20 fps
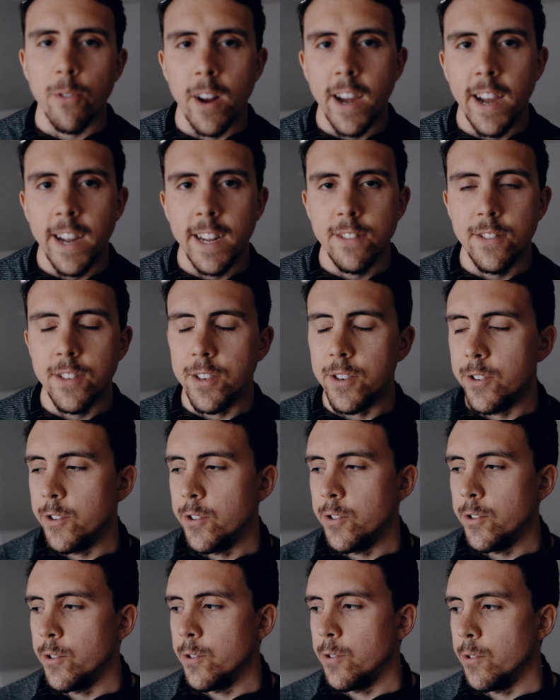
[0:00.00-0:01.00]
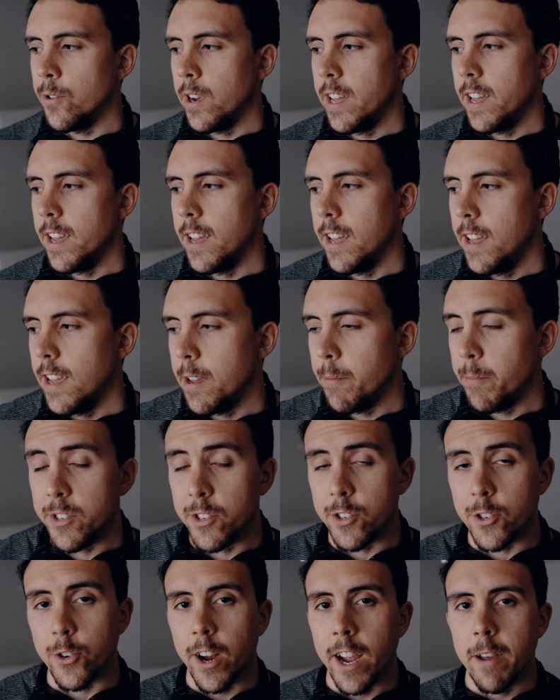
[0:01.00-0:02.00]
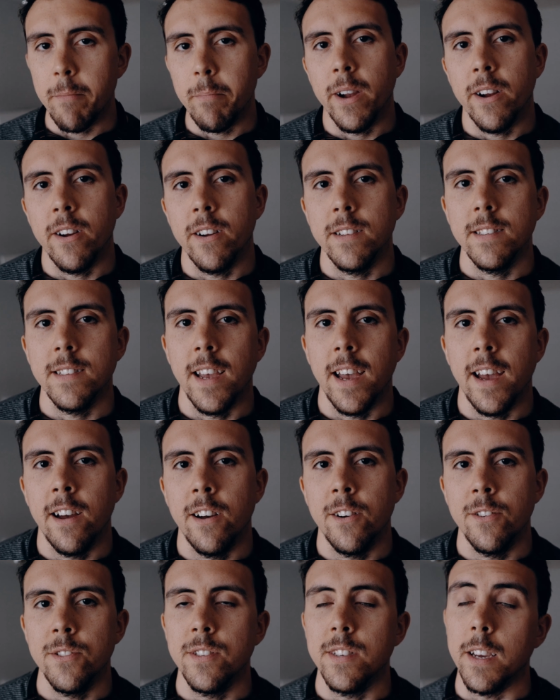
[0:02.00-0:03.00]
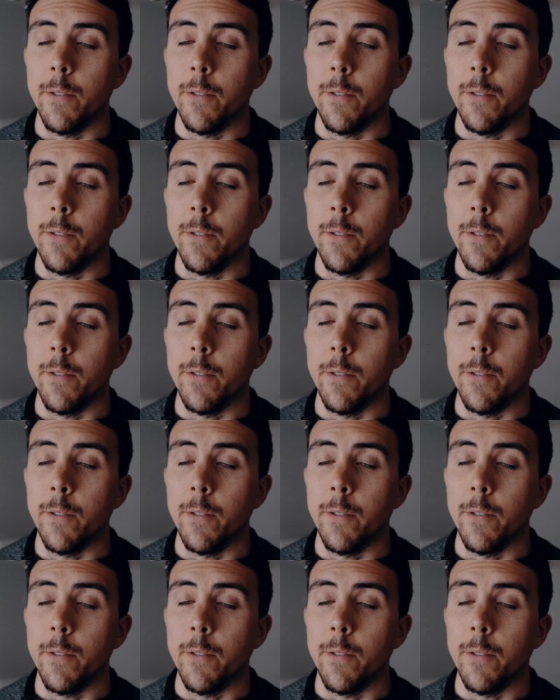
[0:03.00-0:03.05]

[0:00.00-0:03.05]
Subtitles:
ride to Emma's grandparents' house,